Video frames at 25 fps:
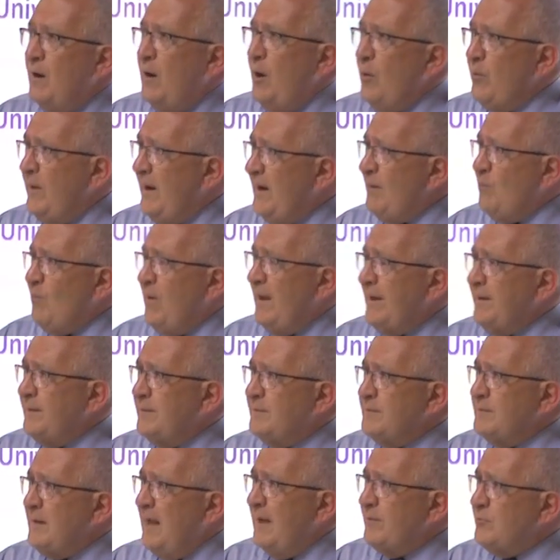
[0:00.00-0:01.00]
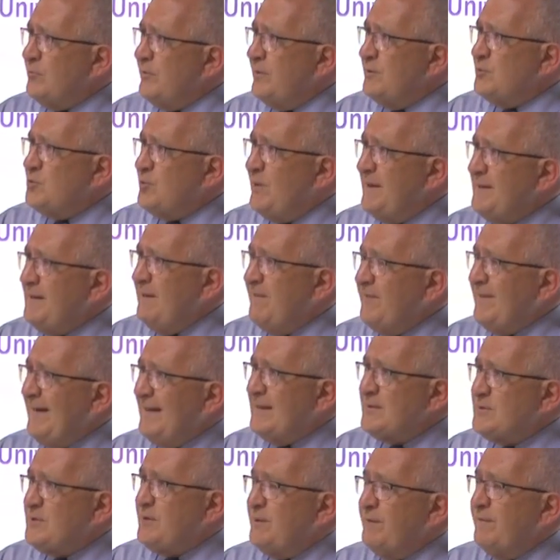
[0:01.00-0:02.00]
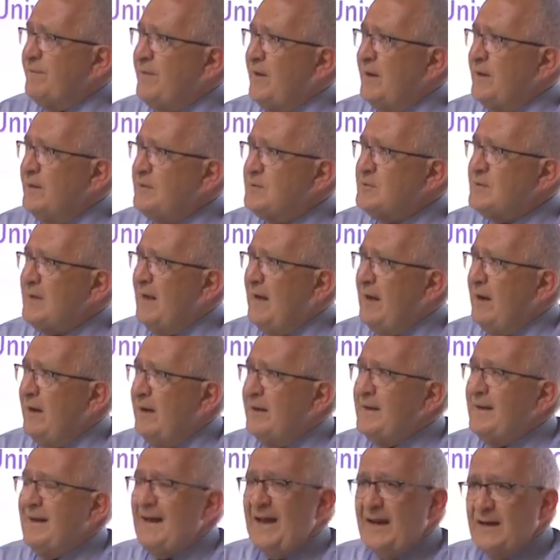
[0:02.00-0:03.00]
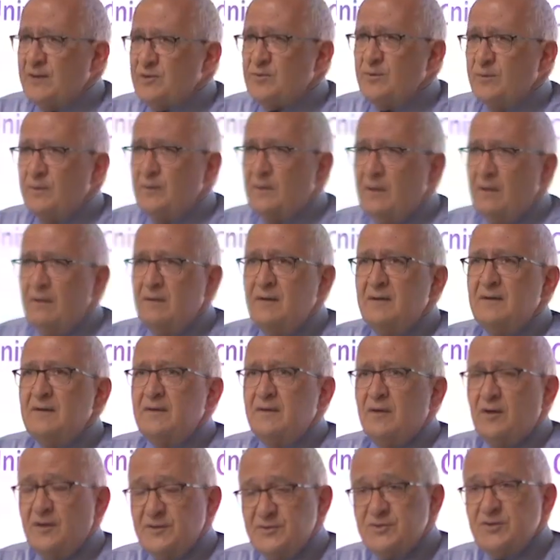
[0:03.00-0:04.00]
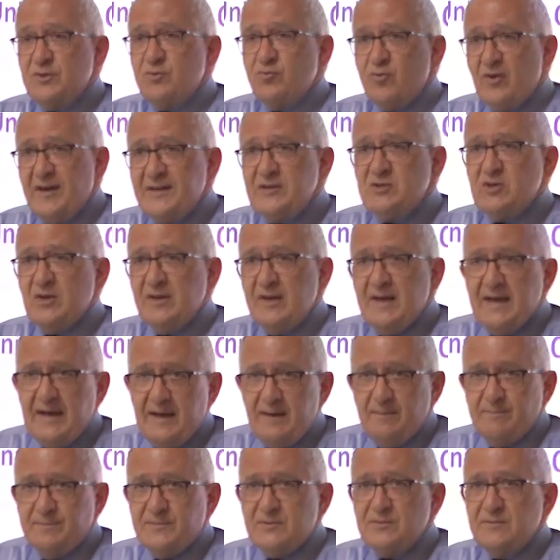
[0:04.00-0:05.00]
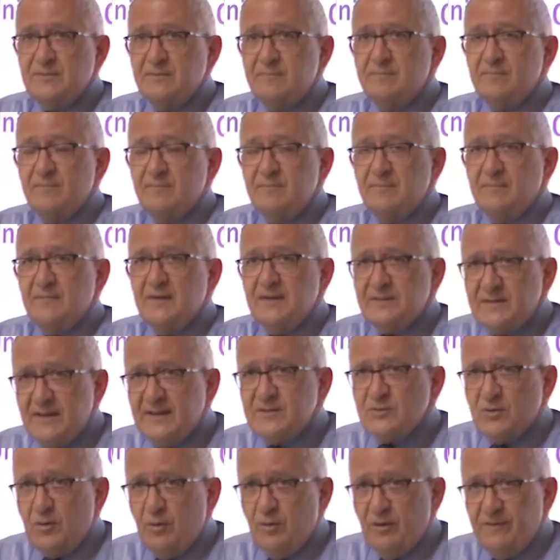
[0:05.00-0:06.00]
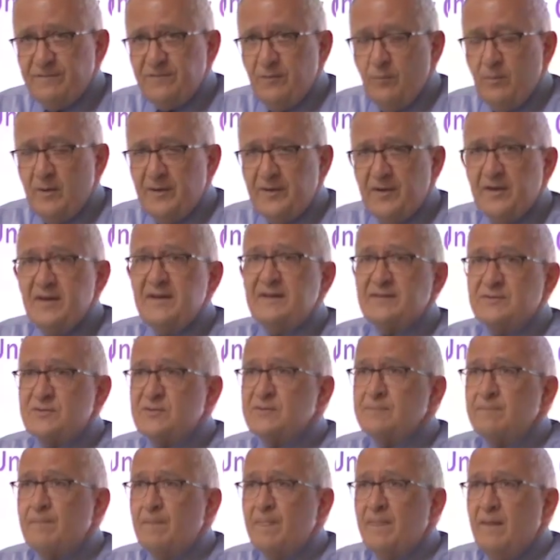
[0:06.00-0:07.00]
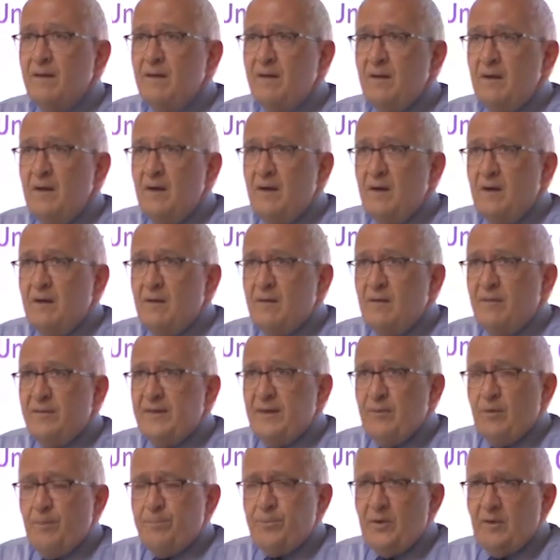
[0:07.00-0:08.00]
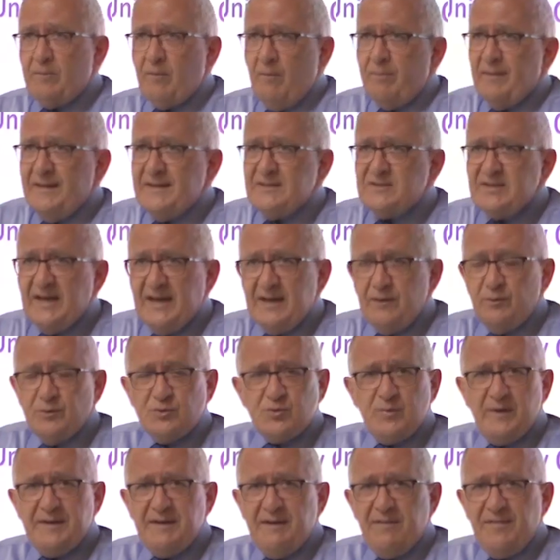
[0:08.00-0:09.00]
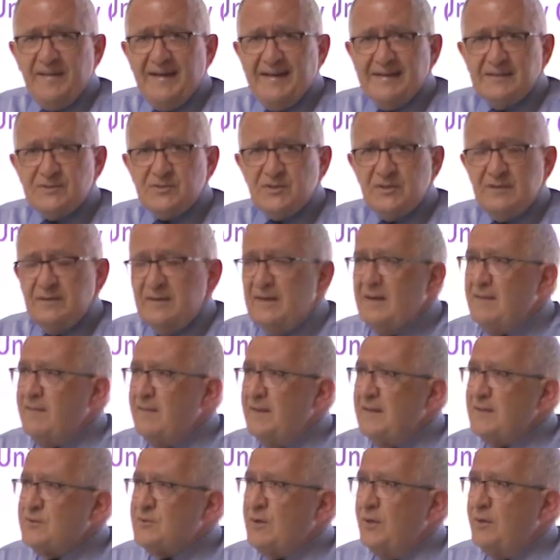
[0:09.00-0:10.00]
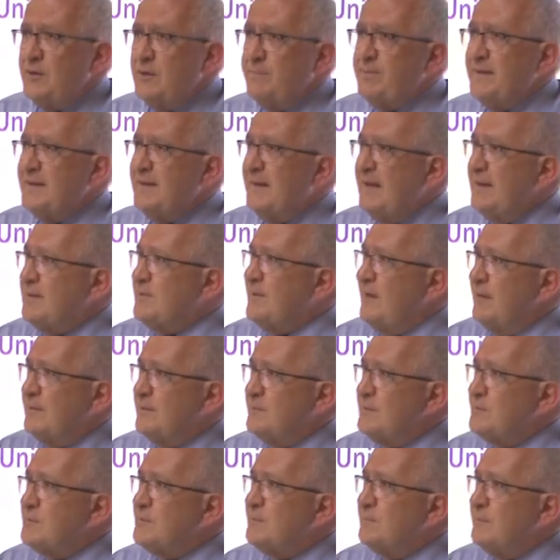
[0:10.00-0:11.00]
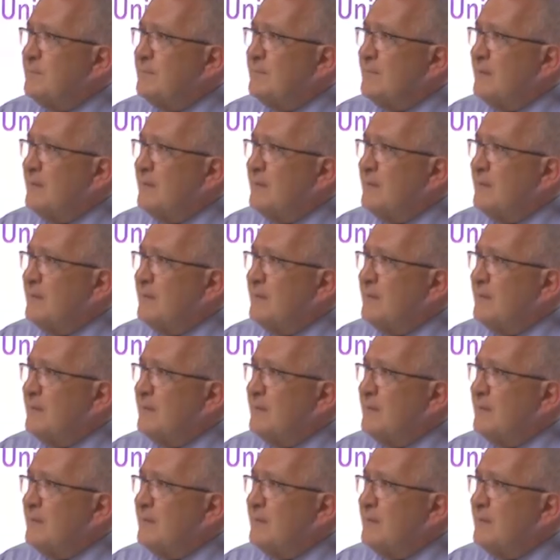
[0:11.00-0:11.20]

Around 120,000 of those are in actual concentration camps. Let's call it for what it is. There are probably 10 or 20,000 in these urban ghettos,